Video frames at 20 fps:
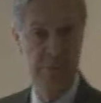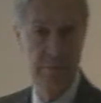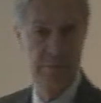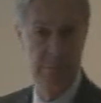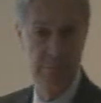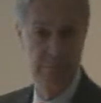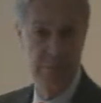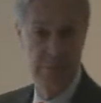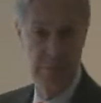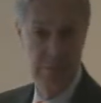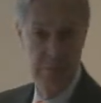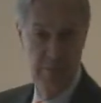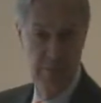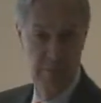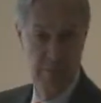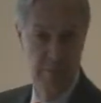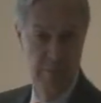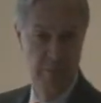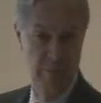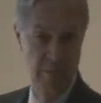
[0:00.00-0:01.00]
I
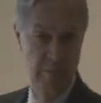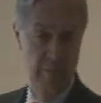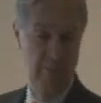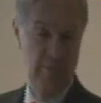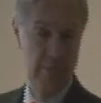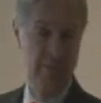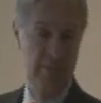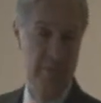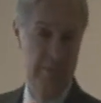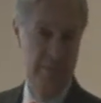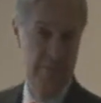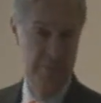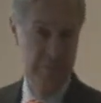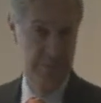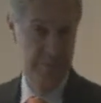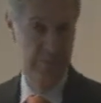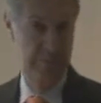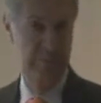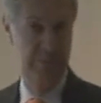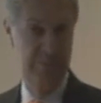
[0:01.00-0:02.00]
was just reading in an
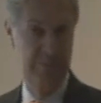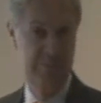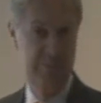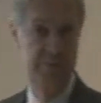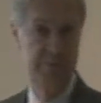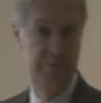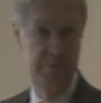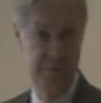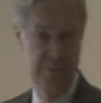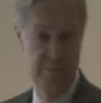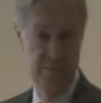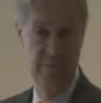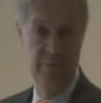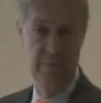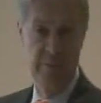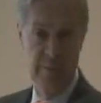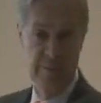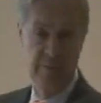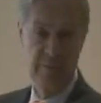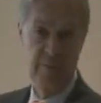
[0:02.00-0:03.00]
article that
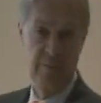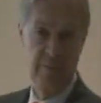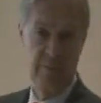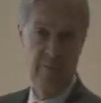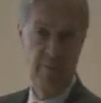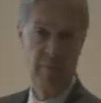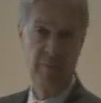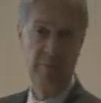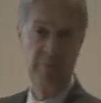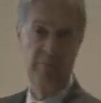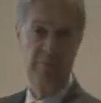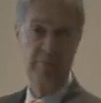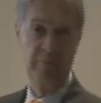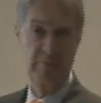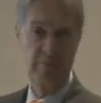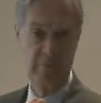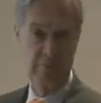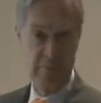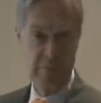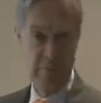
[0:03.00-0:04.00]
outsourcing
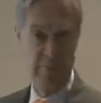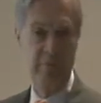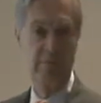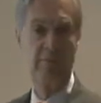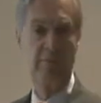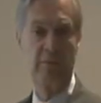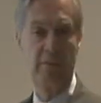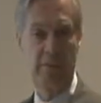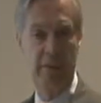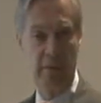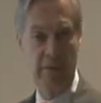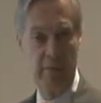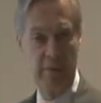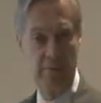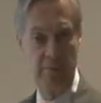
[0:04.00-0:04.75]
is a